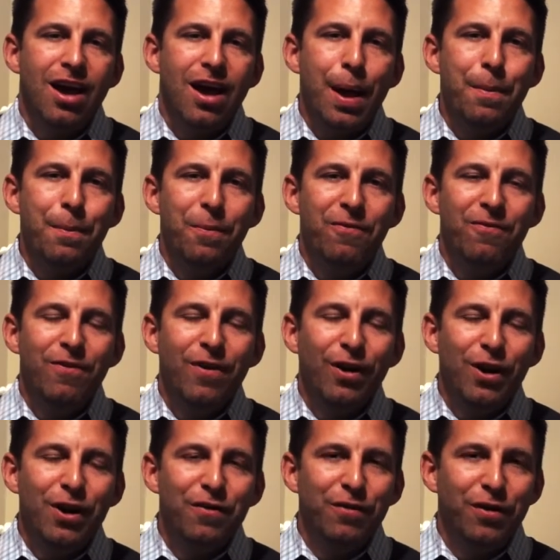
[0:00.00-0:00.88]
I'm
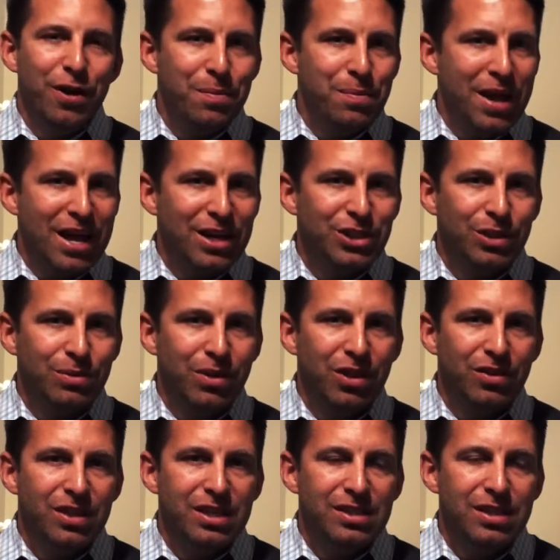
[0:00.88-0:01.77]
very, very passionate
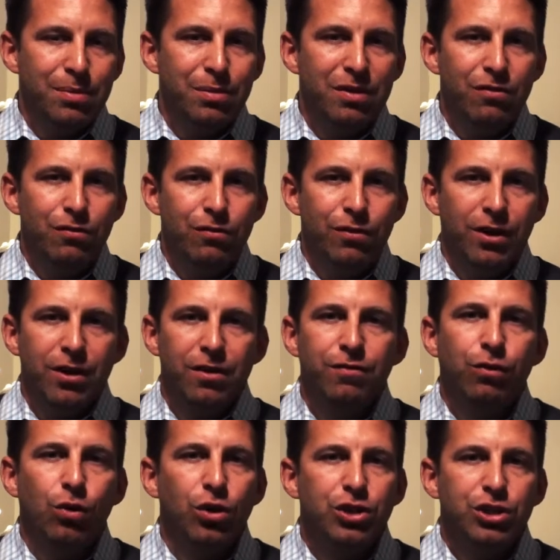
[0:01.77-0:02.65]
about this. I've been
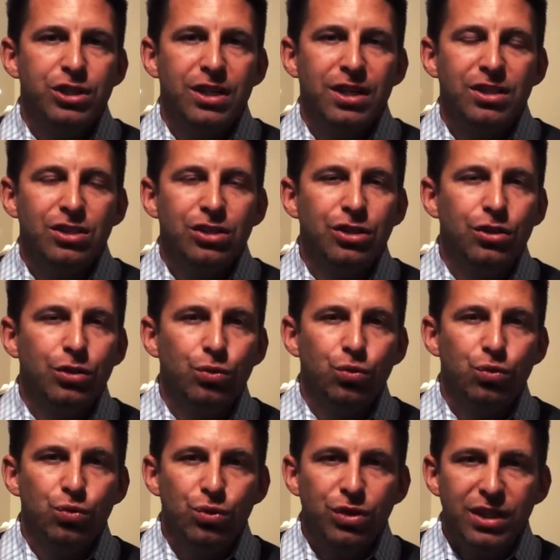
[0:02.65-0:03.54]
very fortunate to
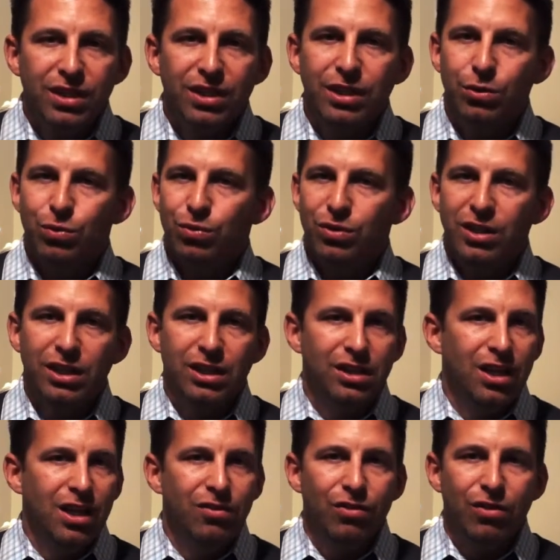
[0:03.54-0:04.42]
really, really
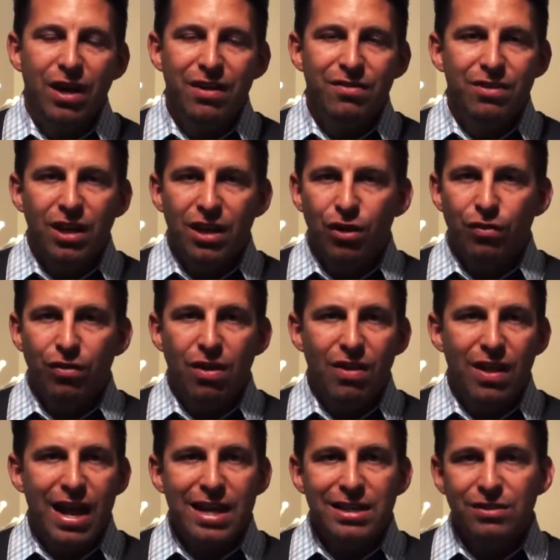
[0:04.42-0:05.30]
love what I've done over
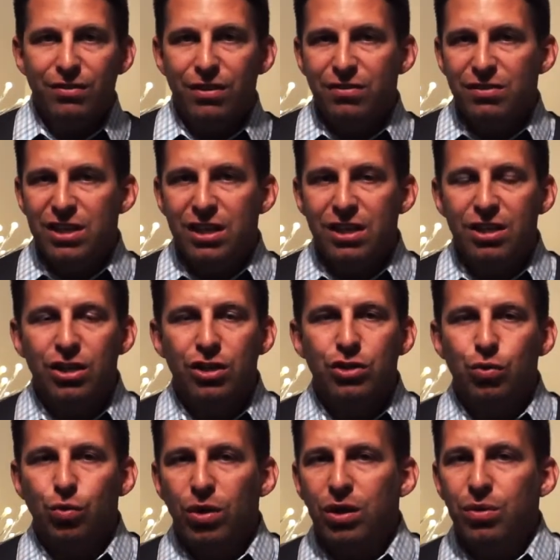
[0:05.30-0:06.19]
the last 15
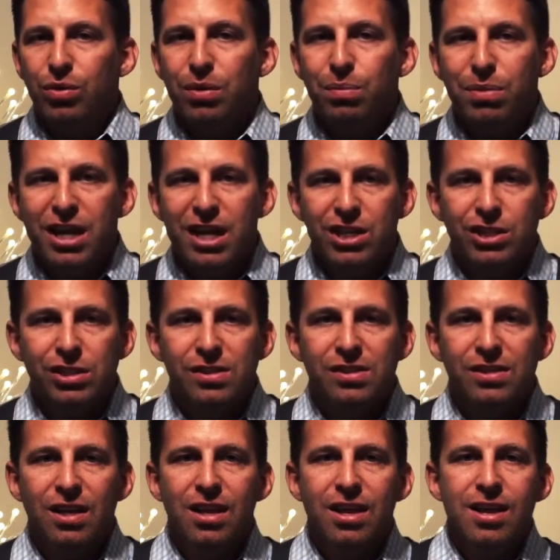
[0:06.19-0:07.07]
years working with
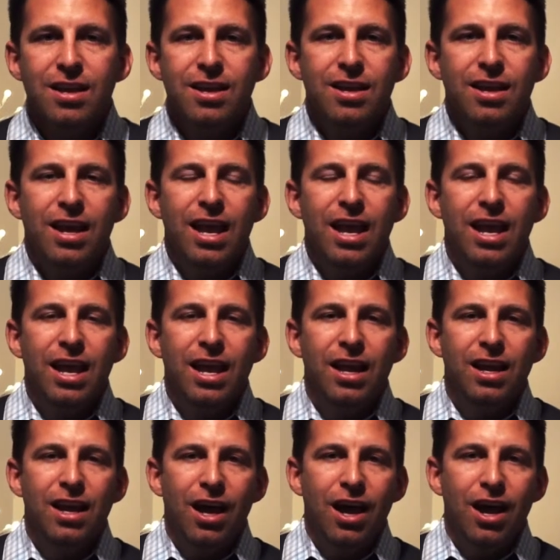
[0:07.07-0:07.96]
patients.
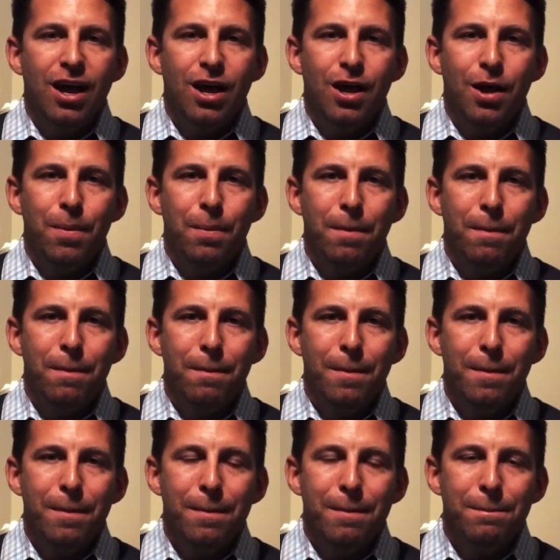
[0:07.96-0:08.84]
And
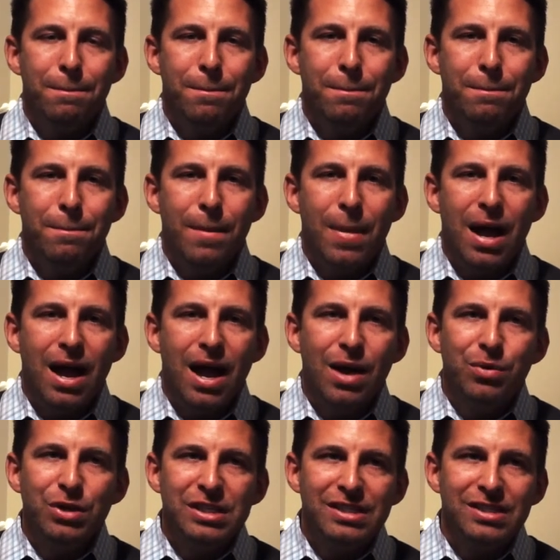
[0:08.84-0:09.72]

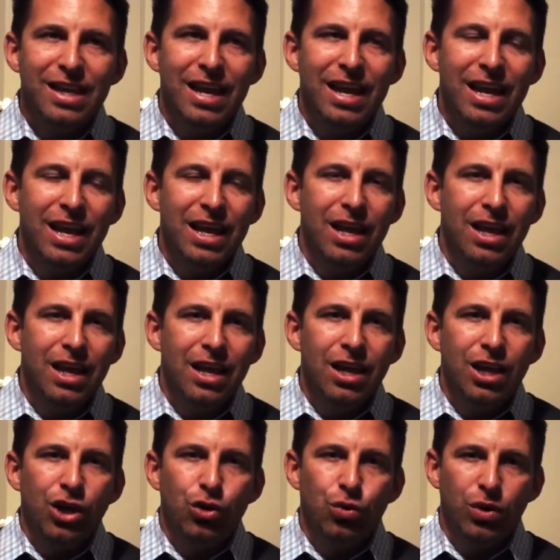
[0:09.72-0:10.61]
I would say
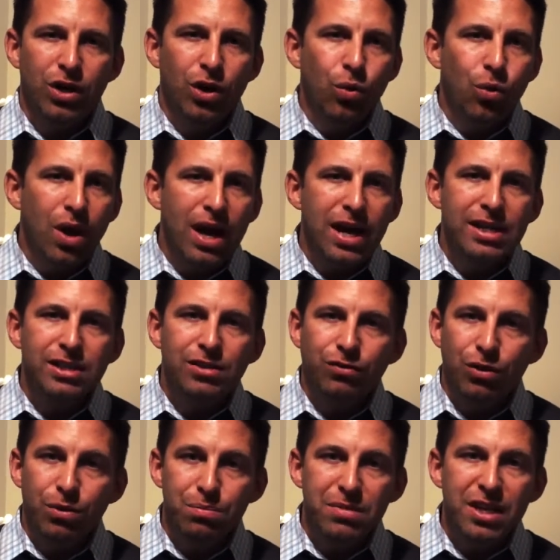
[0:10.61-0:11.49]
career-wise,
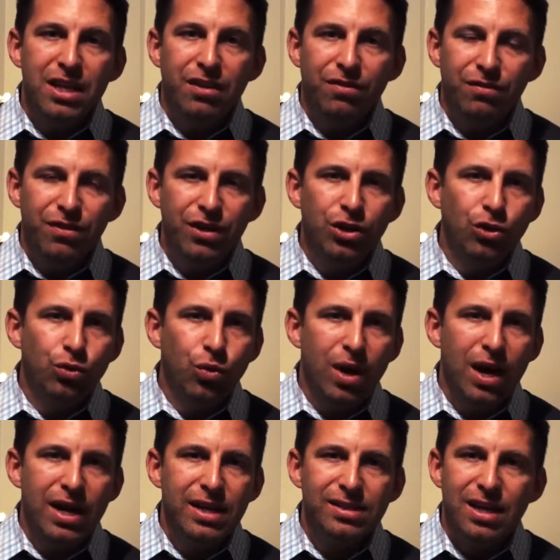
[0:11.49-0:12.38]
for me,
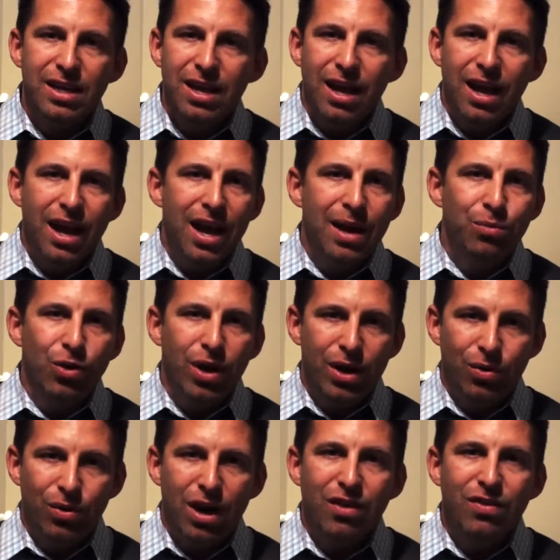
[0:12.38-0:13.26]
field-wise, I'm right
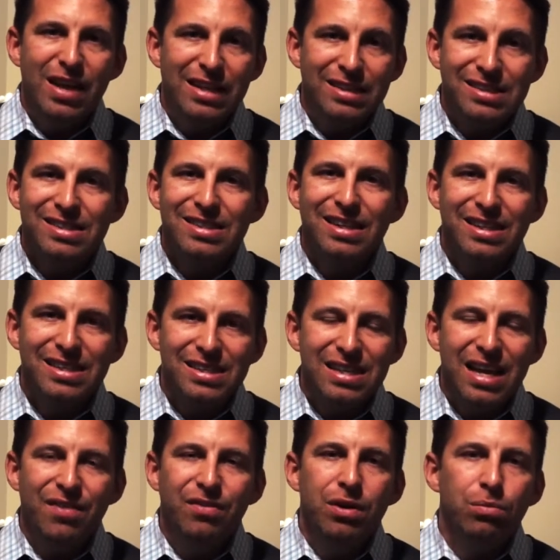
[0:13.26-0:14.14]
around that
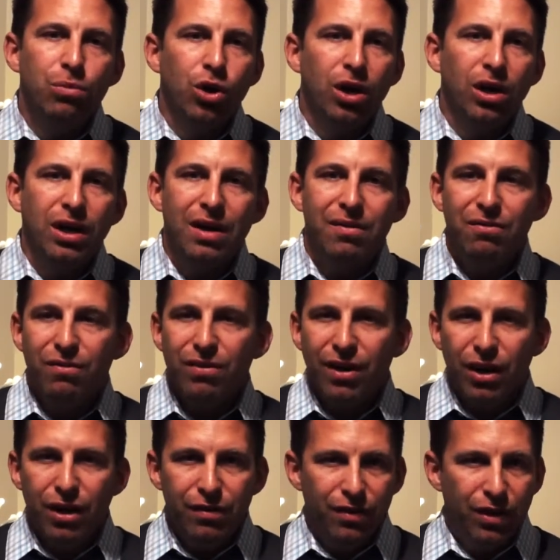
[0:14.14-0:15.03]
6-7 mark. I'm
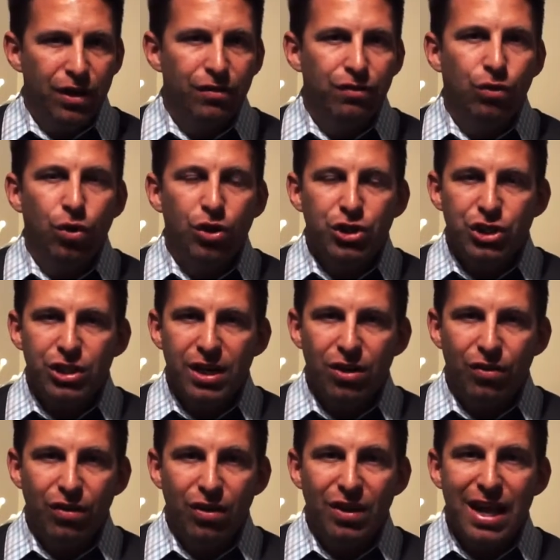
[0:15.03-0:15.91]
very, very
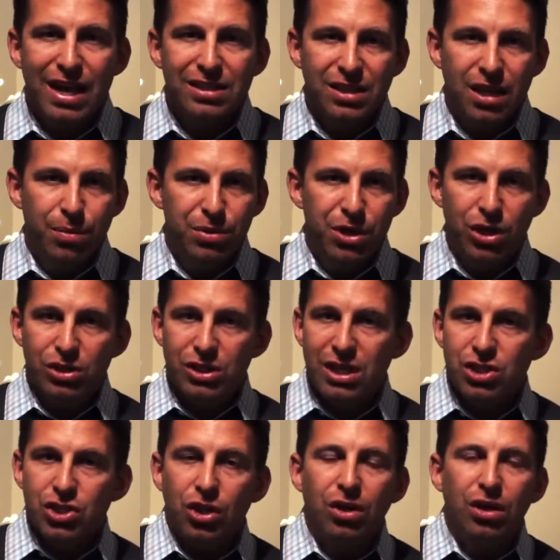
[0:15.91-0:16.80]
fortunate over the last couple years.
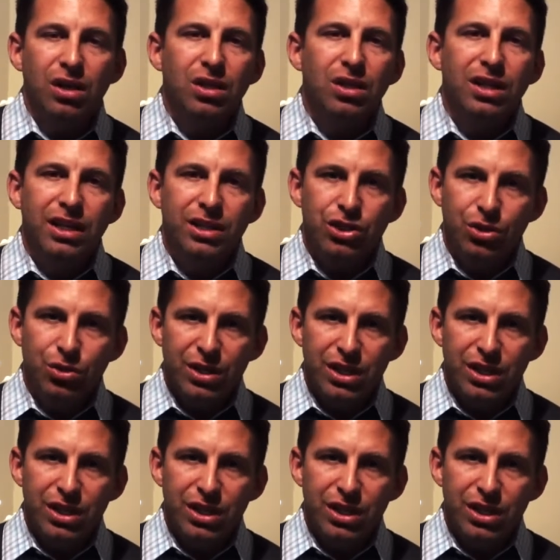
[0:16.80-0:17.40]
I started a clinic 2